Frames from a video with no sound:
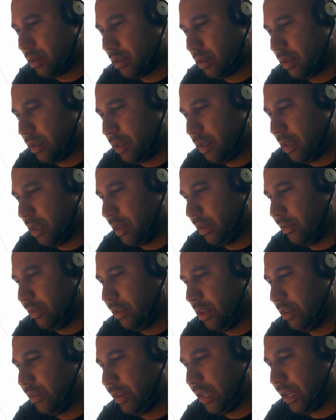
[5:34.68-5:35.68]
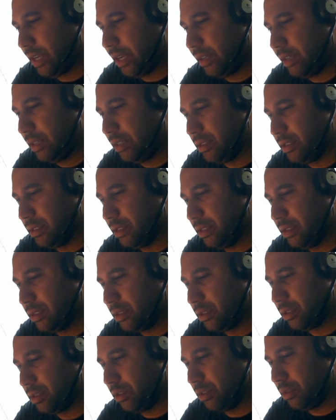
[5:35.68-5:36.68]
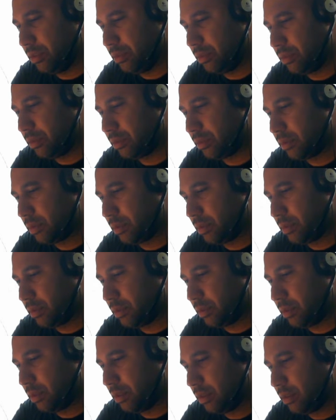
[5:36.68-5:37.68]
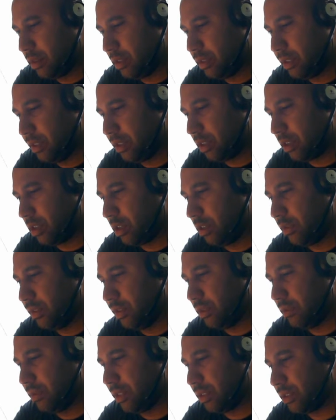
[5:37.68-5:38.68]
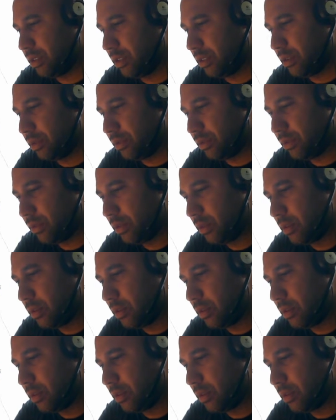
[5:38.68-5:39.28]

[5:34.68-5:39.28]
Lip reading: And I have a heavy hand as it is, so I tend to carve into my stuff.